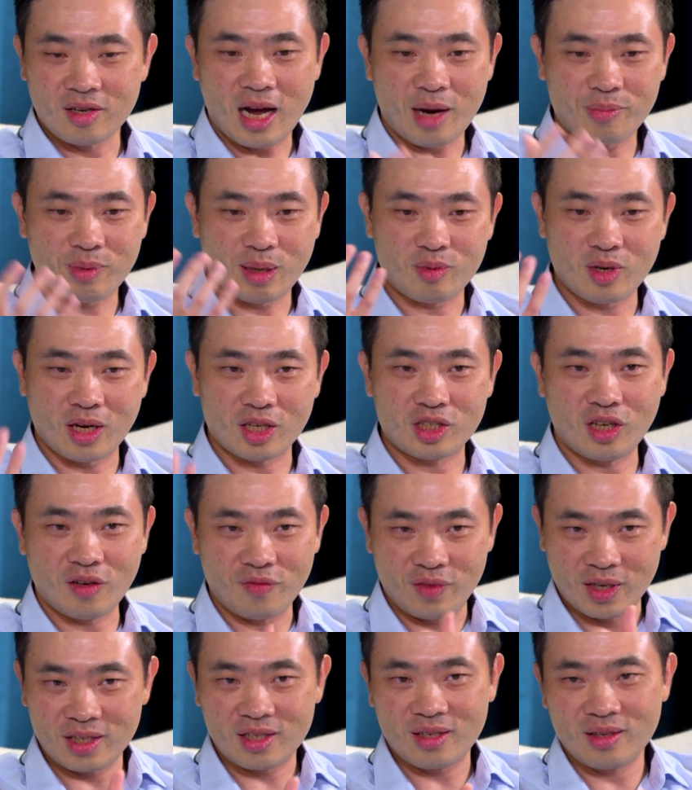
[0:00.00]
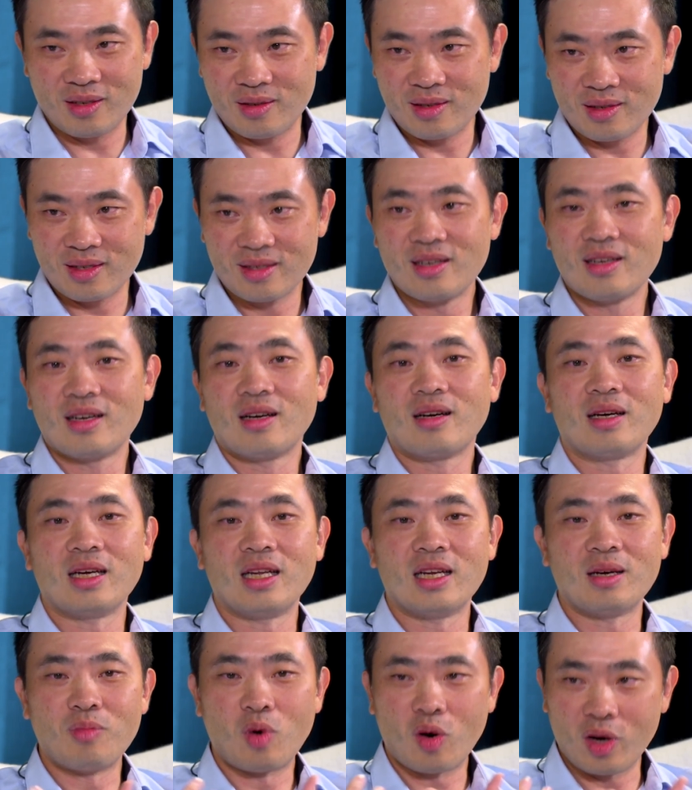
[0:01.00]
to help them to achieve this
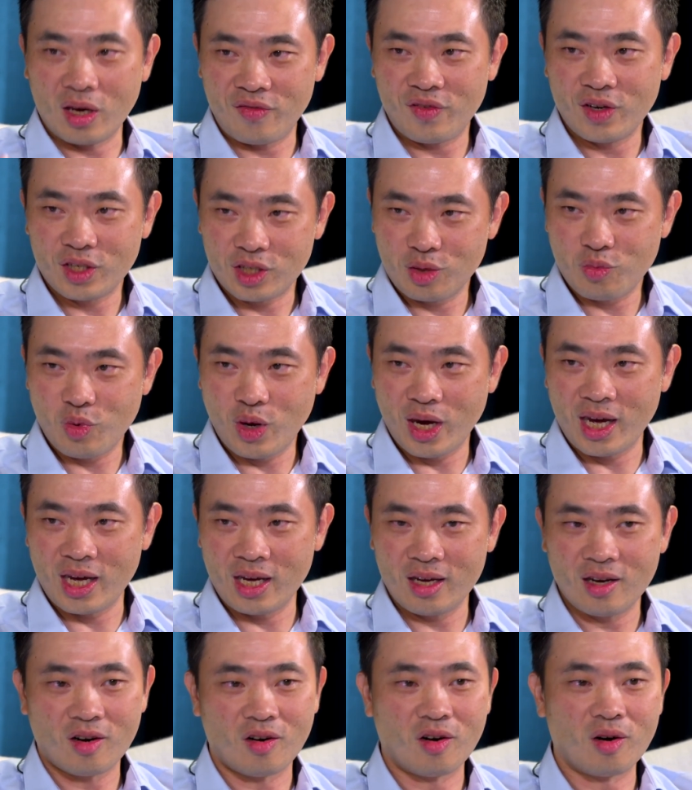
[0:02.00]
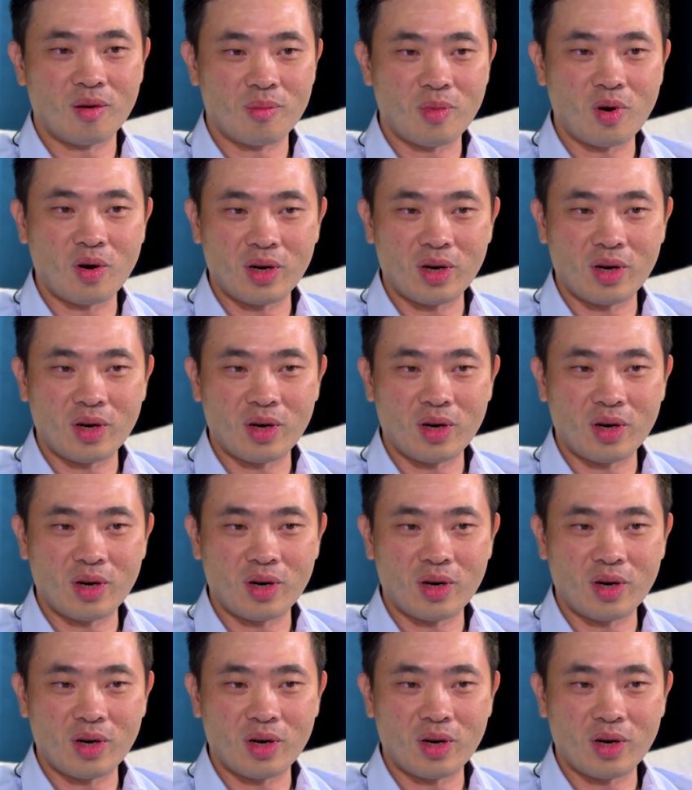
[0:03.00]
in a more efficient way or mm-hmm.